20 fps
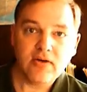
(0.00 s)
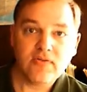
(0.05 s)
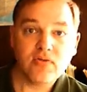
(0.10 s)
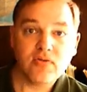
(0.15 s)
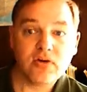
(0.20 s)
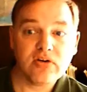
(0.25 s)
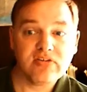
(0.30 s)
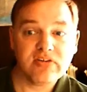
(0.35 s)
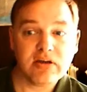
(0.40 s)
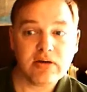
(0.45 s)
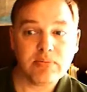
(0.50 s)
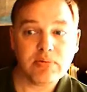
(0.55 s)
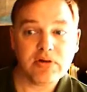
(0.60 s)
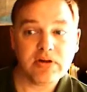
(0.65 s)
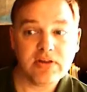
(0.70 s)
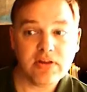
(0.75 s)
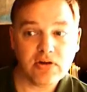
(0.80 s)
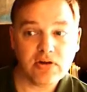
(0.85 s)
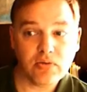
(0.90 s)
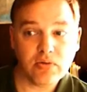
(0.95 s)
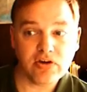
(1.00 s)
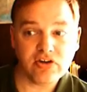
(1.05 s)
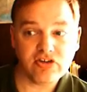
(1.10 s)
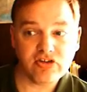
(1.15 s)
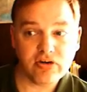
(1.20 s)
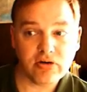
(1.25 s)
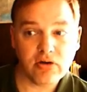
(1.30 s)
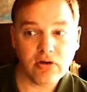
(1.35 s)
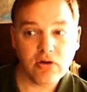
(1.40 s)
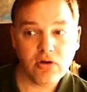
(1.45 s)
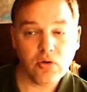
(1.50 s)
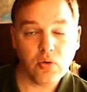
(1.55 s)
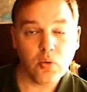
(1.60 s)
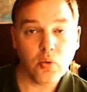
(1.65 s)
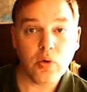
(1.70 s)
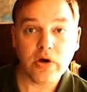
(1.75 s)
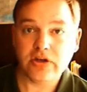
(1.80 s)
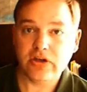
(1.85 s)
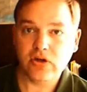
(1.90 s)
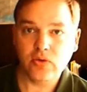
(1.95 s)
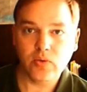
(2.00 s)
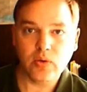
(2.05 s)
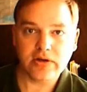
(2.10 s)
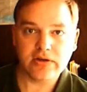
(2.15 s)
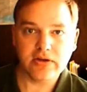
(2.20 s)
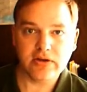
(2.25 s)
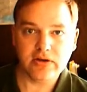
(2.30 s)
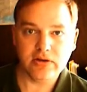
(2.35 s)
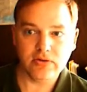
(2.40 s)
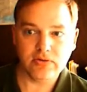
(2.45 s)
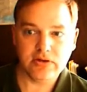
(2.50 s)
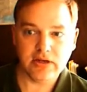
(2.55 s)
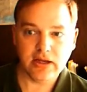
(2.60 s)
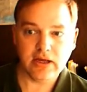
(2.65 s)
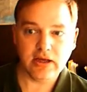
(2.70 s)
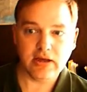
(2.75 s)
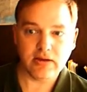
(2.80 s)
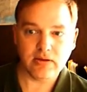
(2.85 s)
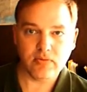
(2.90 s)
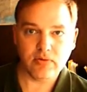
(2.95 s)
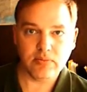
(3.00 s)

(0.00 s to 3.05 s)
For example, in the question, what do you want to do today?